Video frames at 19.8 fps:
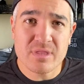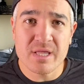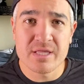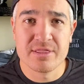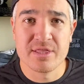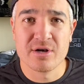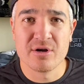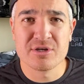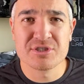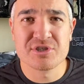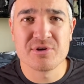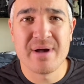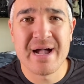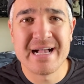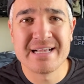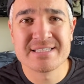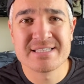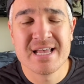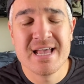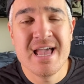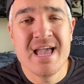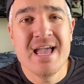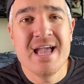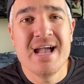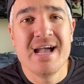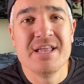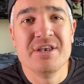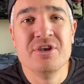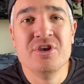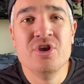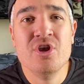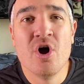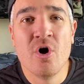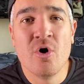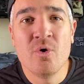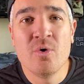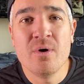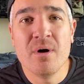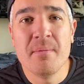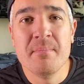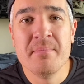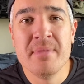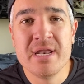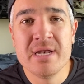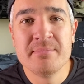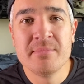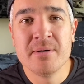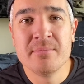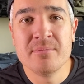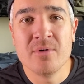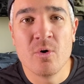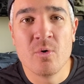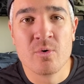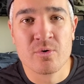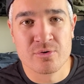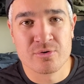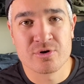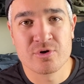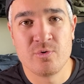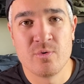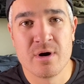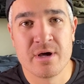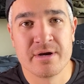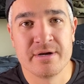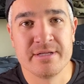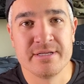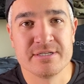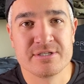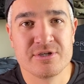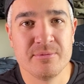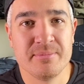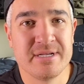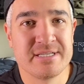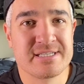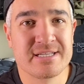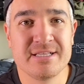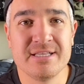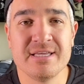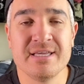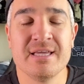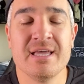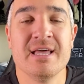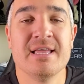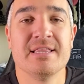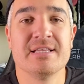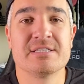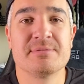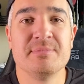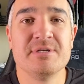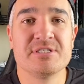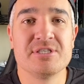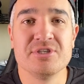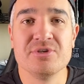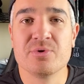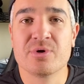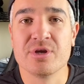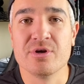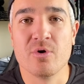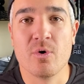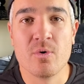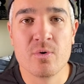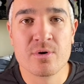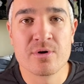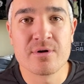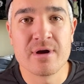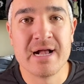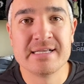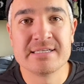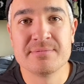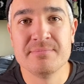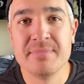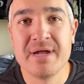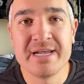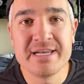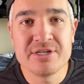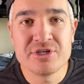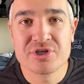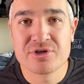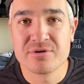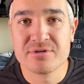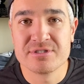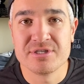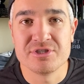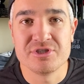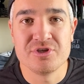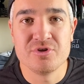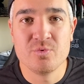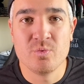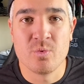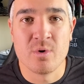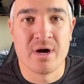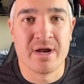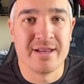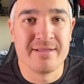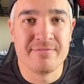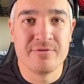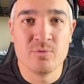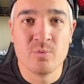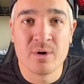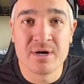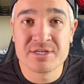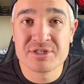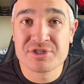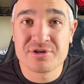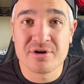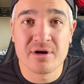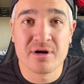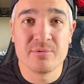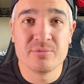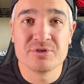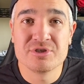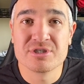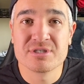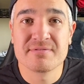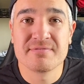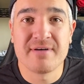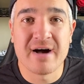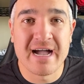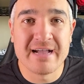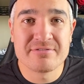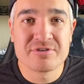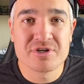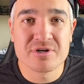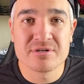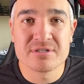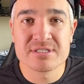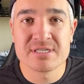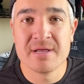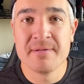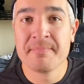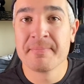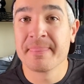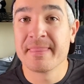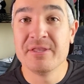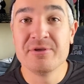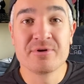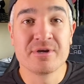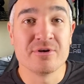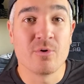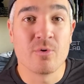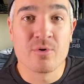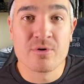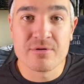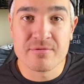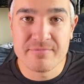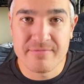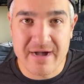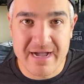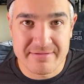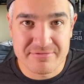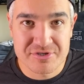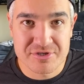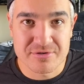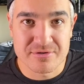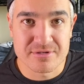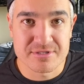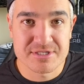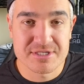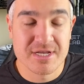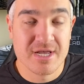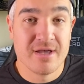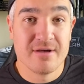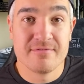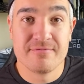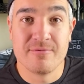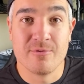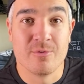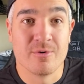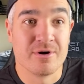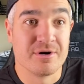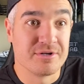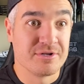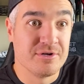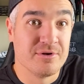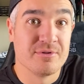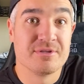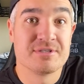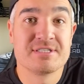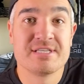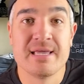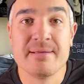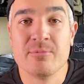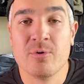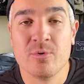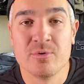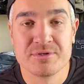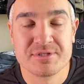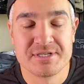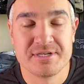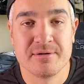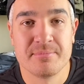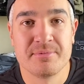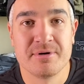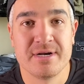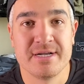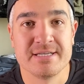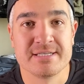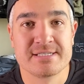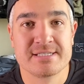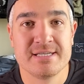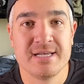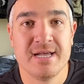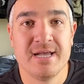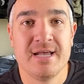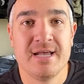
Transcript: that also has no minimum order quantity. So basically, this means that you can order as many shirts as you want. If you want to start out with just five shirts, you can order five shirts for, you know, the same wholesale price.